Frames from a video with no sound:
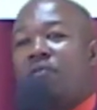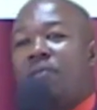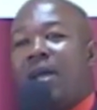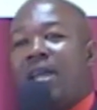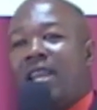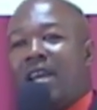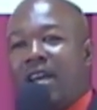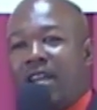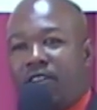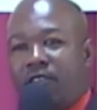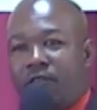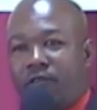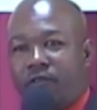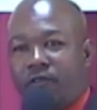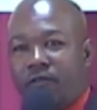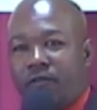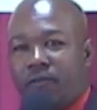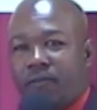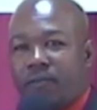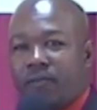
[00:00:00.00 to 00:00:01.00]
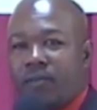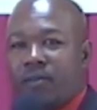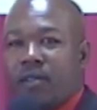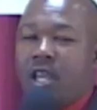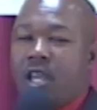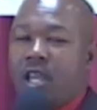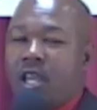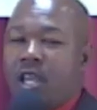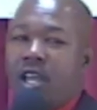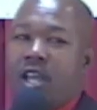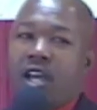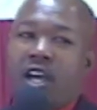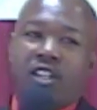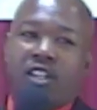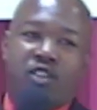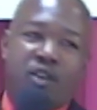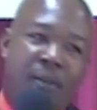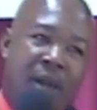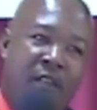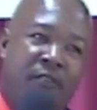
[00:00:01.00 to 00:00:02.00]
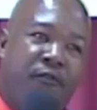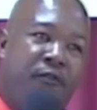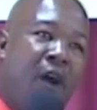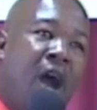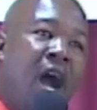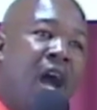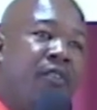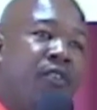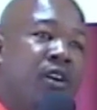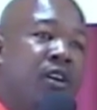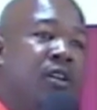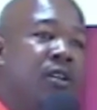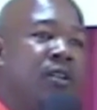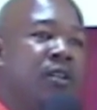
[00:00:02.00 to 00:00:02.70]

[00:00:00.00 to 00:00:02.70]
my life. And so my father